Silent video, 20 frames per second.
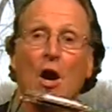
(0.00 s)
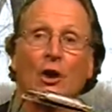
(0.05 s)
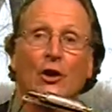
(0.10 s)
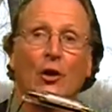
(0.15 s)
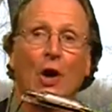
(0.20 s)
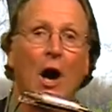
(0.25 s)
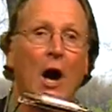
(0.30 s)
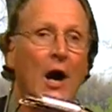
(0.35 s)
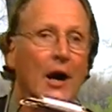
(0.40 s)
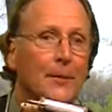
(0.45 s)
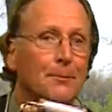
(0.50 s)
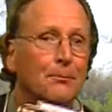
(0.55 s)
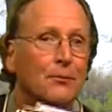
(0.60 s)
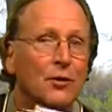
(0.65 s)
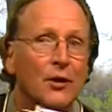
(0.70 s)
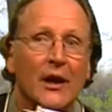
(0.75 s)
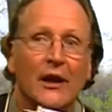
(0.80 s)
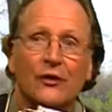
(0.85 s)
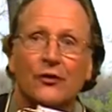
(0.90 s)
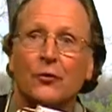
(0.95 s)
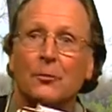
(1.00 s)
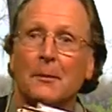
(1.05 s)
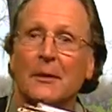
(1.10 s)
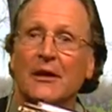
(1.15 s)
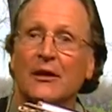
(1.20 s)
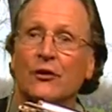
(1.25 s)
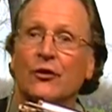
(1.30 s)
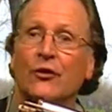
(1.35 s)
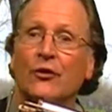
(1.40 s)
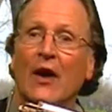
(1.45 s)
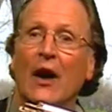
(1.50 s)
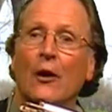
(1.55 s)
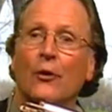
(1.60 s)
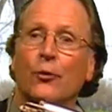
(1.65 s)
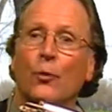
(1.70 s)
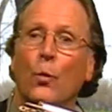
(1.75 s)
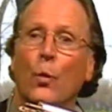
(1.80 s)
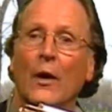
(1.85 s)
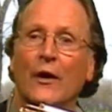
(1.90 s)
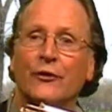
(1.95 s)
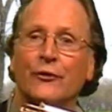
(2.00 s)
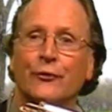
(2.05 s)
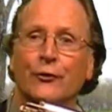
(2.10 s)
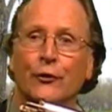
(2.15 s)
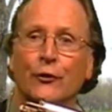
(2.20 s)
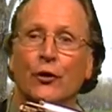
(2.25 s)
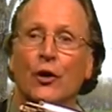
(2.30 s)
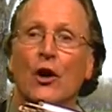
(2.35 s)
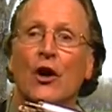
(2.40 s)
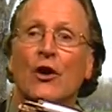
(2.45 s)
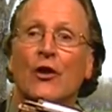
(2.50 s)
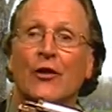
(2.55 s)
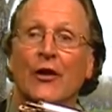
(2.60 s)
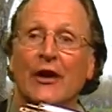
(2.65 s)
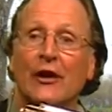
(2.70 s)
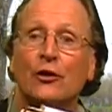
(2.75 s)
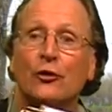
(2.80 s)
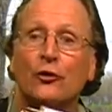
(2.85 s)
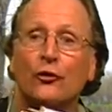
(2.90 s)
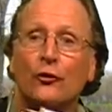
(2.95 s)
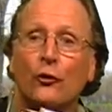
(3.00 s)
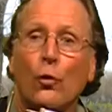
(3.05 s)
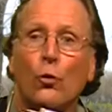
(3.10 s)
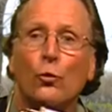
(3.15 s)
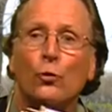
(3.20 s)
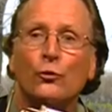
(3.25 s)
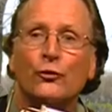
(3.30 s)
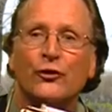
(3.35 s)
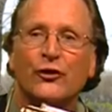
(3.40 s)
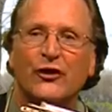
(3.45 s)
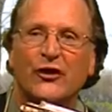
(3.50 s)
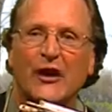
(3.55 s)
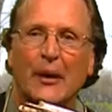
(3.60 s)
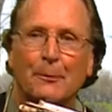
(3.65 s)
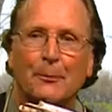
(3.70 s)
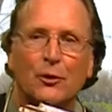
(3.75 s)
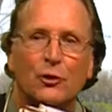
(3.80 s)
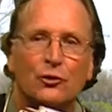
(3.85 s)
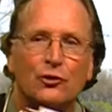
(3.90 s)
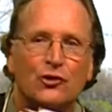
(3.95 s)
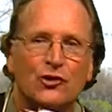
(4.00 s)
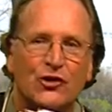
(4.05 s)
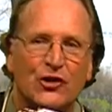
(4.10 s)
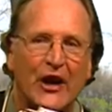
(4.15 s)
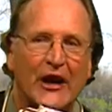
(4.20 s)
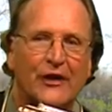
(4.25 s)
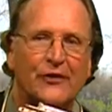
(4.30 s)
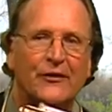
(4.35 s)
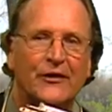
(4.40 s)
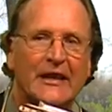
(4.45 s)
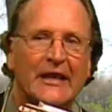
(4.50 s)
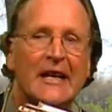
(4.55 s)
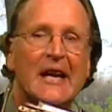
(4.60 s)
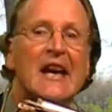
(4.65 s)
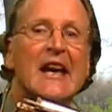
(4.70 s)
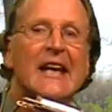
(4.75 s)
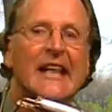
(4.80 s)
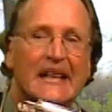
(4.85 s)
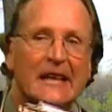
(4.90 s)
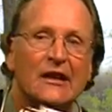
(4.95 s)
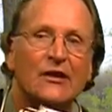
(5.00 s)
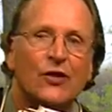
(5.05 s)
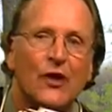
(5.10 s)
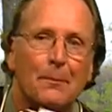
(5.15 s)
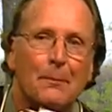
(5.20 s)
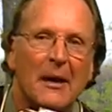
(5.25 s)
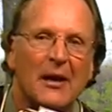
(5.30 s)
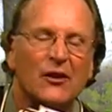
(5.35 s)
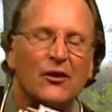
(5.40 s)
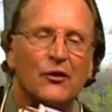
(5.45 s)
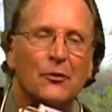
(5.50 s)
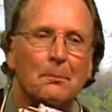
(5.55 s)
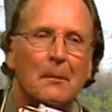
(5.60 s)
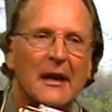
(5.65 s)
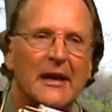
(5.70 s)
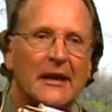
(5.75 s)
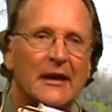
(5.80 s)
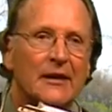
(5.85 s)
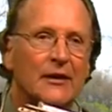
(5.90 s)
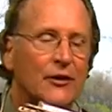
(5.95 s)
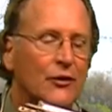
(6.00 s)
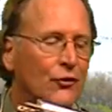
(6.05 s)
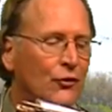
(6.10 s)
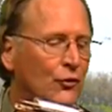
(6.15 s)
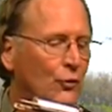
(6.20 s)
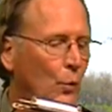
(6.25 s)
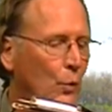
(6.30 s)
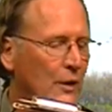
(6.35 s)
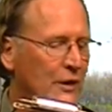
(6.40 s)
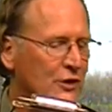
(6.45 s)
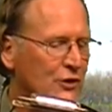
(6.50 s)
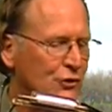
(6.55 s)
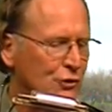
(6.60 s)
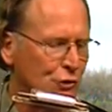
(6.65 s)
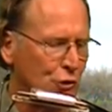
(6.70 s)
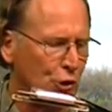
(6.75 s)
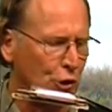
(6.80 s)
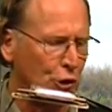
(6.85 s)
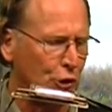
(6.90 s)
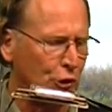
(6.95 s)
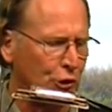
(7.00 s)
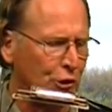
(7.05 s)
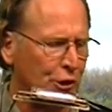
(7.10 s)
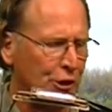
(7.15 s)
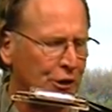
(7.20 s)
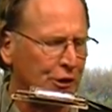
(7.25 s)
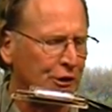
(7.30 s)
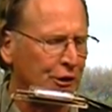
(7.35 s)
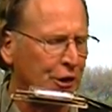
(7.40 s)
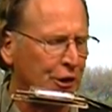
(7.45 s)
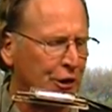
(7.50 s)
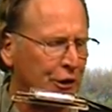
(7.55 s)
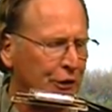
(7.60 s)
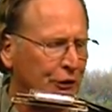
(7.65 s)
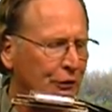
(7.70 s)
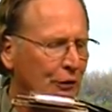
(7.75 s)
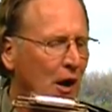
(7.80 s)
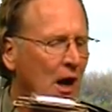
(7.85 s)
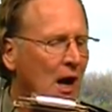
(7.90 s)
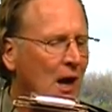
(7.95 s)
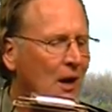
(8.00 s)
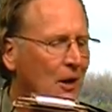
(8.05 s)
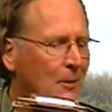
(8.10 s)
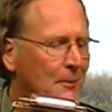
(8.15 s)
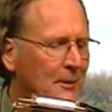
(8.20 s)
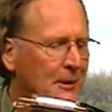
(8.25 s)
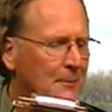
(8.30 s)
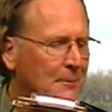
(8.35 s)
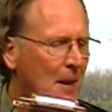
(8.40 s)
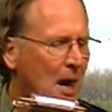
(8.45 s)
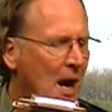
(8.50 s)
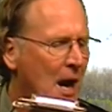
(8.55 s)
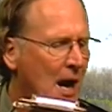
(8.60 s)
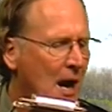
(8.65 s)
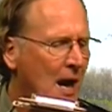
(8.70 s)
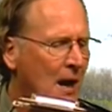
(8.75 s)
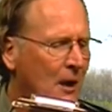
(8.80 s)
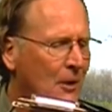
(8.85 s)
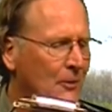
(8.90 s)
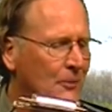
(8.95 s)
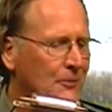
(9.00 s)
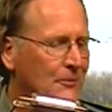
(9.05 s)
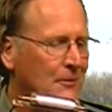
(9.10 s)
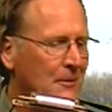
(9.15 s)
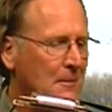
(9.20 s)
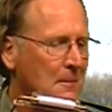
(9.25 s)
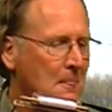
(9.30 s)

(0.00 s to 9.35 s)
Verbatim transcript: God bless me a Southwester, there's old Skipper Chaffee. He's the best man a squid-jigging here, I'll be bound.